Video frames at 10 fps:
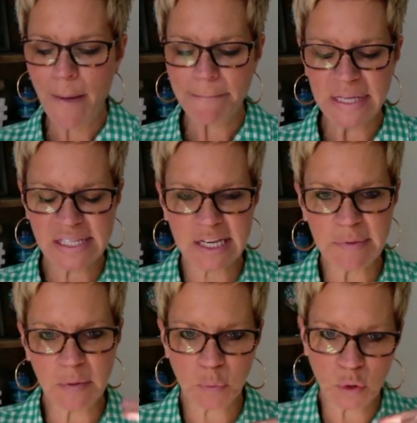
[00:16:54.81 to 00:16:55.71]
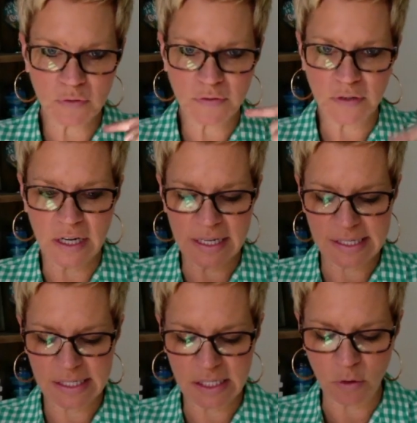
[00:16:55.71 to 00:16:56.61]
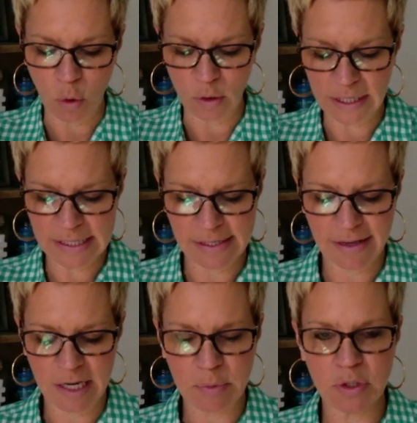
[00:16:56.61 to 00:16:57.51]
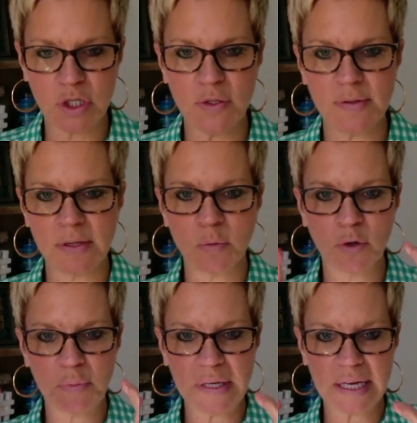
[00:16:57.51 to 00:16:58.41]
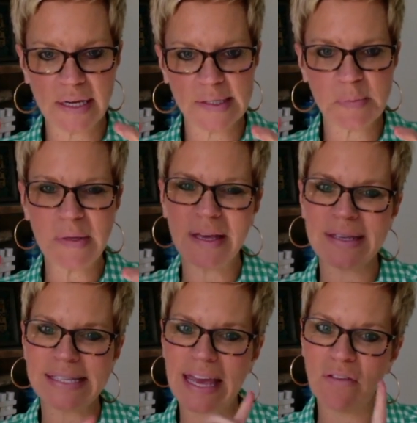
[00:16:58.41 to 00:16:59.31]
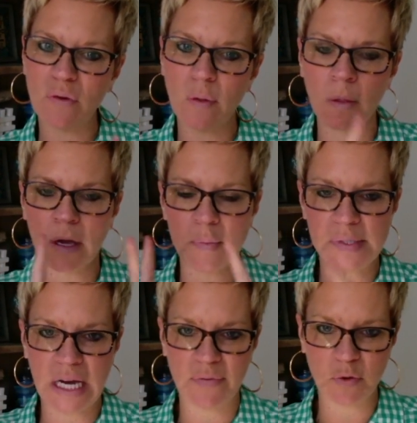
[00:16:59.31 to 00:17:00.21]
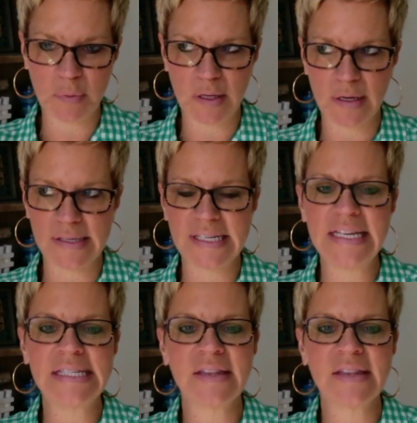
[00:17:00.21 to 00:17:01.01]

it's going to be important for us to hold kids accountable to using the word because everything that comes after because is